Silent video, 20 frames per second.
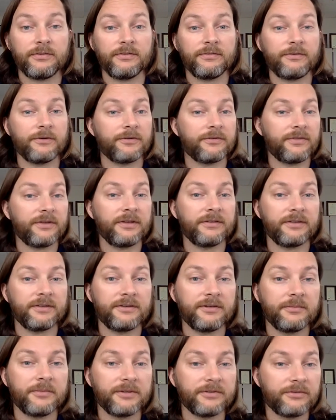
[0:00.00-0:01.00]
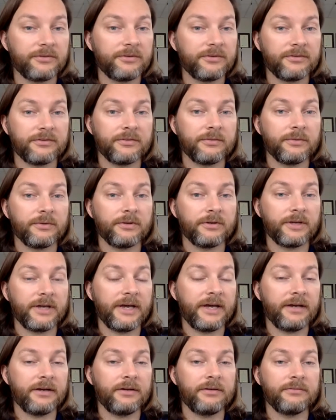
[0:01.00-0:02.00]
The first things I tell my students to look
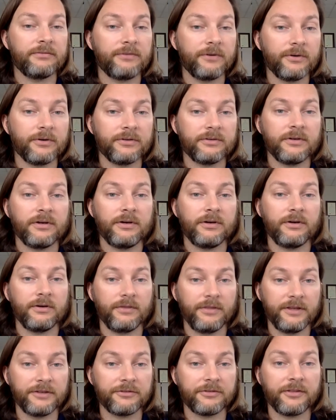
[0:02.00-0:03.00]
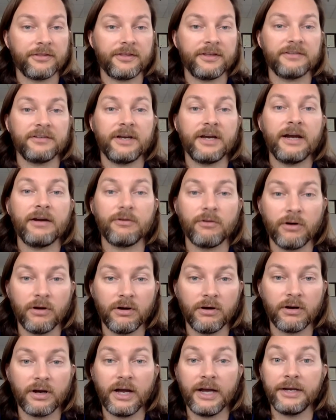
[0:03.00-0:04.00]
at and focus on these are the things I got
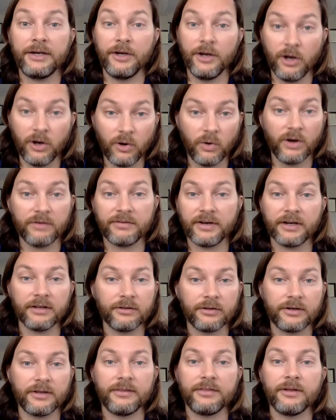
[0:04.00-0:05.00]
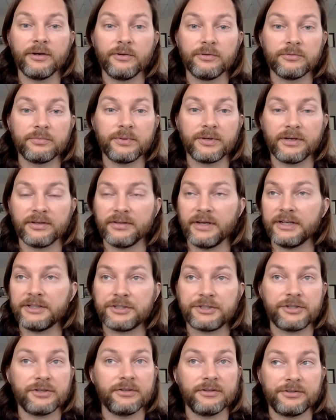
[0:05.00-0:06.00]
wrong. I know I've got to look at those because I
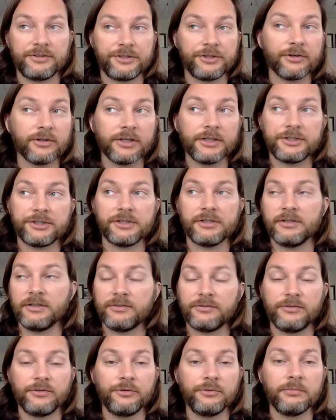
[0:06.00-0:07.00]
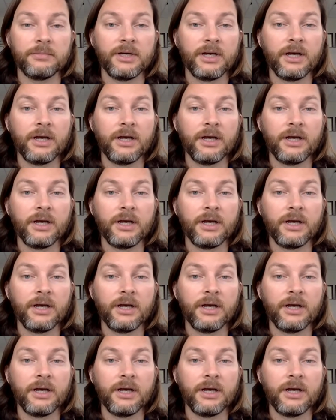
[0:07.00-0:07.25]
surely shouldn't assume